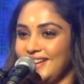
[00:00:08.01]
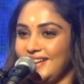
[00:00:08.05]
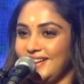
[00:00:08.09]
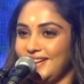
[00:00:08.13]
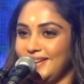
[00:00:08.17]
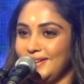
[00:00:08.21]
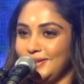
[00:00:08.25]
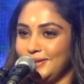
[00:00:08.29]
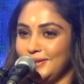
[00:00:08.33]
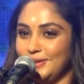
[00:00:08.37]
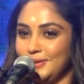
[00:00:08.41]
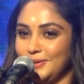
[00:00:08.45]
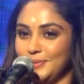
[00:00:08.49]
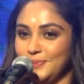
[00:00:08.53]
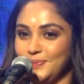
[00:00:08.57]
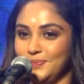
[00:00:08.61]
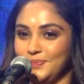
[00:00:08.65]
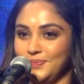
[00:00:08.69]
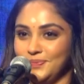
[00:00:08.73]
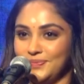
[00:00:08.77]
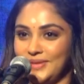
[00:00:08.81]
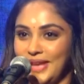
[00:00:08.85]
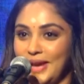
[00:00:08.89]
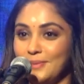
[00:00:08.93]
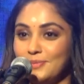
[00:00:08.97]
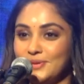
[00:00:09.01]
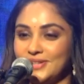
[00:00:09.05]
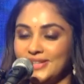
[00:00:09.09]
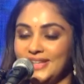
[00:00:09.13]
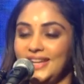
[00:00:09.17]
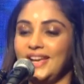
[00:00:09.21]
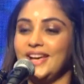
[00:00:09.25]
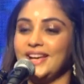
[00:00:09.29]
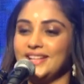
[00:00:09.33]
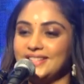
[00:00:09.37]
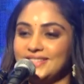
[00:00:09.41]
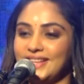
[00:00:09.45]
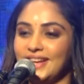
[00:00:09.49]
I'm
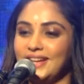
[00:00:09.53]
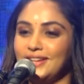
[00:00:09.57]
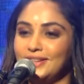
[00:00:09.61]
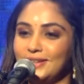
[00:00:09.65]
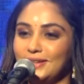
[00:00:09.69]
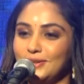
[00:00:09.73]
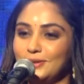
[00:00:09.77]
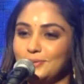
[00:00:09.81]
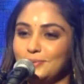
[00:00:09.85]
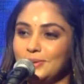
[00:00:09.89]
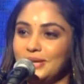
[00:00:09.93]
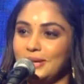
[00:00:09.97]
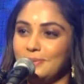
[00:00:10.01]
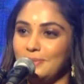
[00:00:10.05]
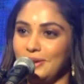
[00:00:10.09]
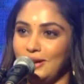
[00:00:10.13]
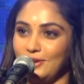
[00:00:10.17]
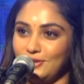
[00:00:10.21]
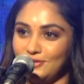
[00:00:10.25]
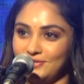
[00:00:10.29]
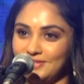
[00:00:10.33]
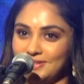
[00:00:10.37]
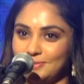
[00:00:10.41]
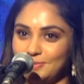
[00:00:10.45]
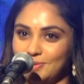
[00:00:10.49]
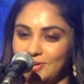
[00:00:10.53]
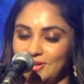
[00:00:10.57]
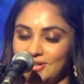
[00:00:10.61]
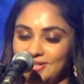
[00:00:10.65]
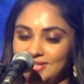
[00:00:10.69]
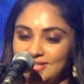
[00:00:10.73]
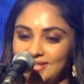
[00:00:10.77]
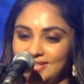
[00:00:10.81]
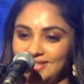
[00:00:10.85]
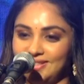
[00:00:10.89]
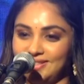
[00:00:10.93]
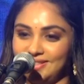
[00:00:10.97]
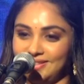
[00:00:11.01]
really excited to be a part of this
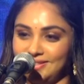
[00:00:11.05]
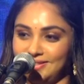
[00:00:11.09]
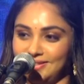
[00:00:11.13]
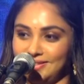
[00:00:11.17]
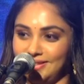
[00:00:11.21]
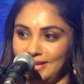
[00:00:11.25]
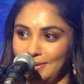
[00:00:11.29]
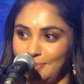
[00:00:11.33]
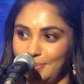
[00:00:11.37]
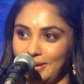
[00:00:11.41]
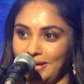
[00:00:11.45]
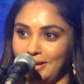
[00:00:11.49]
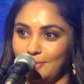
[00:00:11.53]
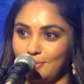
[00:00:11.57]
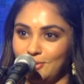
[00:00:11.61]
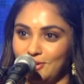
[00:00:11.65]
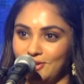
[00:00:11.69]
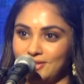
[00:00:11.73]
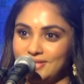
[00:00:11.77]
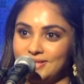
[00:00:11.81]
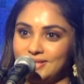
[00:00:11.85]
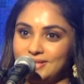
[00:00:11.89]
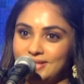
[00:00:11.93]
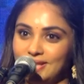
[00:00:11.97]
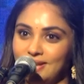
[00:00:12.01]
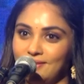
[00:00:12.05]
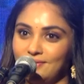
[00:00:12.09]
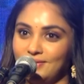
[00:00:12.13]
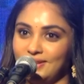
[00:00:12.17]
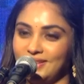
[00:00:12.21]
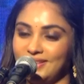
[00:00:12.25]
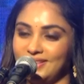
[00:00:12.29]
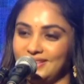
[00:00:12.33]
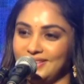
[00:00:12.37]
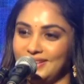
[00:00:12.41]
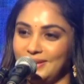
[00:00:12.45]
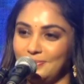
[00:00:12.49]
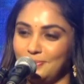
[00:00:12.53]
project. Na panna projects la
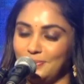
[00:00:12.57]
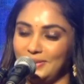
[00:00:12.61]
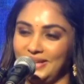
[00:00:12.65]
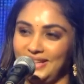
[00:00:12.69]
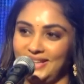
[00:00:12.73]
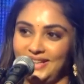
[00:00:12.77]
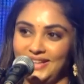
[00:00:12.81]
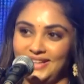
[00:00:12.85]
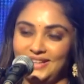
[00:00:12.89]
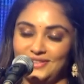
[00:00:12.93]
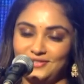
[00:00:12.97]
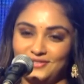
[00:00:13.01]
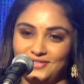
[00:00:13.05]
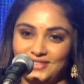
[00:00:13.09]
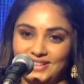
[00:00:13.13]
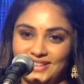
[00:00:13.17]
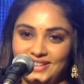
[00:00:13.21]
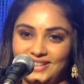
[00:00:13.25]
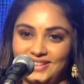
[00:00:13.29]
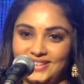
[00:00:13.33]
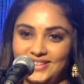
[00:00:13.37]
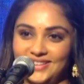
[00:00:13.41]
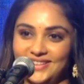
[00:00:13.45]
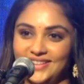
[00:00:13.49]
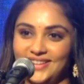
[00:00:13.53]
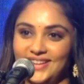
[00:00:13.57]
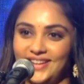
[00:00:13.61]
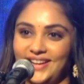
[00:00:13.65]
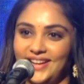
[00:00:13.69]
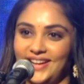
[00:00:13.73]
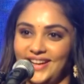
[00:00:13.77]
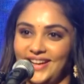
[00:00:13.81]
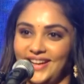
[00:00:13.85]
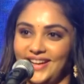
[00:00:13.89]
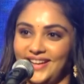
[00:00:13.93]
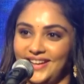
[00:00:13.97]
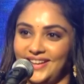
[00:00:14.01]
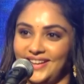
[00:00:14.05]
vida idu completely different,
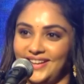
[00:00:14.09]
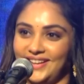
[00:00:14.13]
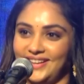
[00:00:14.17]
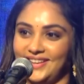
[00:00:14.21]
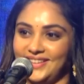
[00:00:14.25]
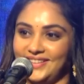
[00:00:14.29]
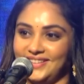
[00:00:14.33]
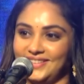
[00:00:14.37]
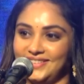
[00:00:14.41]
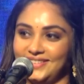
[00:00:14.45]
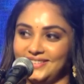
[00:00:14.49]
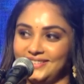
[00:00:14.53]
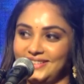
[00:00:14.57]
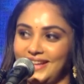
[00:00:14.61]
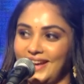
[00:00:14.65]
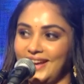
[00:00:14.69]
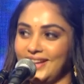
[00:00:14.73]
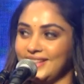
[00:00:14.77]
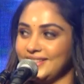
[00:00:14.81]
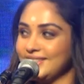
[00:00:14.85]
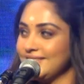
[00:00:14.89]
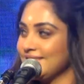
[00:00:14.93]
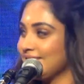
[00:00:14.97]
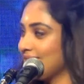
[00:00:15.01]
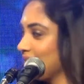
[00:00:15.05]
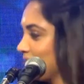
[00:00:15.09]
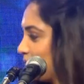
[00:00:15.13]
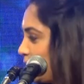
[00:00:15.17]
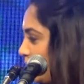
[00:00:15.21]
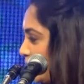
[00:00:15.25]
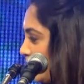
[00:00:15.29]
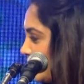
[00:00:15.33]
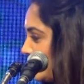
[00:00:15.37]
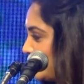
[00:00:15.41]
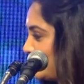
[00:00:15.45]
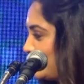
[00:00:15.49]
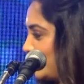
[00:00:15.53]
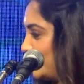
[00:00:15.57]
and thanks so
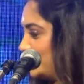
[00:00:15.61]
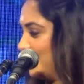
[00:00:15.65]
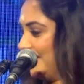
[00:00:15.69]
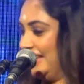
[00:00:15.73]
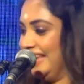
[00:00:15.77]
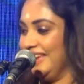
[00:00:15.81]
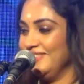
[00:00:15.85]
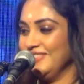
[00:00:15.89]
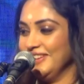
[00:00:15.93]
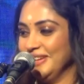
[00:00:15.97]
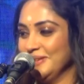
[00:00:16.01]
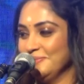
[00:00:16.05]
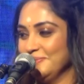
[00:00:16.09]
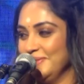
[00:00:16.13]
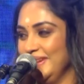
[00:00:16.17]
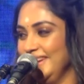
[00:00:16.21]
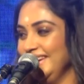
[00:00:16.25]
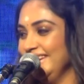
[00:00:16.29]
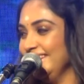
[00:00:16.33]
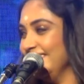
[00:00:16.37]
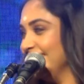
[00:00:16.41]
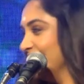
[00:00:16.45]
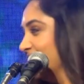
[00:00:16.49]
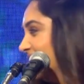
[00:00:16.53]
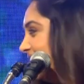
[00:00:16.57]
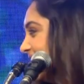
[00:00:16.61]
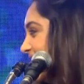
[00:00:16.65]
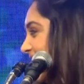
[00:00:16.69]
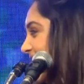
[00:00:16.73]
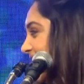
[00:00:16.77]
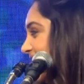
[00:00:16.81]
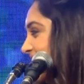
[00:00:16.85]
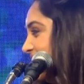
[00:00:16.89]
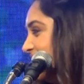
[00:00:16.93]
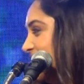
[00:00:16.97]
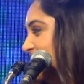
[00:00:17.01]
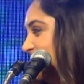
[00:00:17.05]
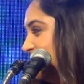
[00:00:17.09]
much for believing in me,
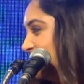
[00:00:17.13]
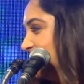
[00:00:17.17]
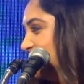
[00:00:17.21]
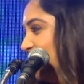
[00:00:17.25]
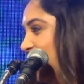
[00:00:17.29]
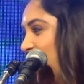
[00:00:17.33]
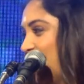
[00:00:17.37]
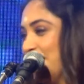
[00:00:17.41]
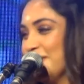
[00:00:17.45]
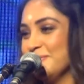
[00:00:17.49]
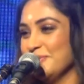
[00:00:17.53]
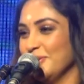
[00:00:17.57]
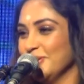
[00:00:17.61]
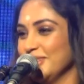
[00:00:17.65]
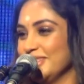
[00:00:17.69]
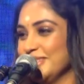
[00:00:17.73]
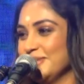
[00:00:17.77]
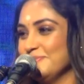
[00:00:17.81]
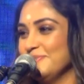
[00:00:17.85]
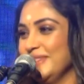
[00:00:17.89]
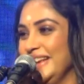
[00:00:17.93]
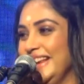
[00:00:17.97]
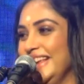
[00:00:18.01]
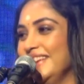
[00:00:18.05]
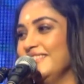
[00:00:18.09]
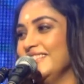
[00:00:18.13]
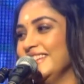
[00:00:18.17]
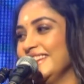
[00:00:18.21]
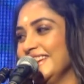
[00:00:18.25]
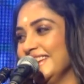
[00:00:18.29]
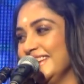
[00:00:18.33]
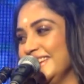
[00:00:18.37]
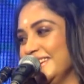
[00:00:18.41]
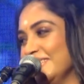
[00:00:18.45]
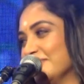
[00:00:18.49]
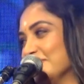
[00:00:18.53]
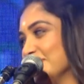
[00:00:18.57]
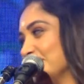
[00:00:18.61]
and I'm also believing
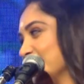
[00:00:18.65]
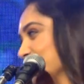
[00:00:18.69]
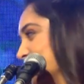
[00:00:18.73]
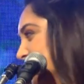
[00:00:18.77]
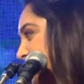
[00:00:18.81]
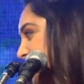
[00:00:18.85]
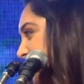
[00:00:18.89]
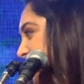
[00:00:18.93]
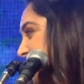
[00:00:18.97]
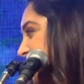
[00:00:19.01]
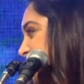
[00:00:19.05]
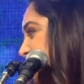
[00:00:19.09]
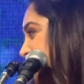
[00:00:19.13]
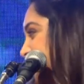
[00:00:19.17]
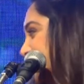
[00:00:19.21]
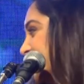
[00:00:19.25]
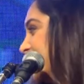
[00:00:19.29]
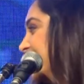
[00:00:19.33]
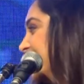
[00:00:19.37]
in you too much.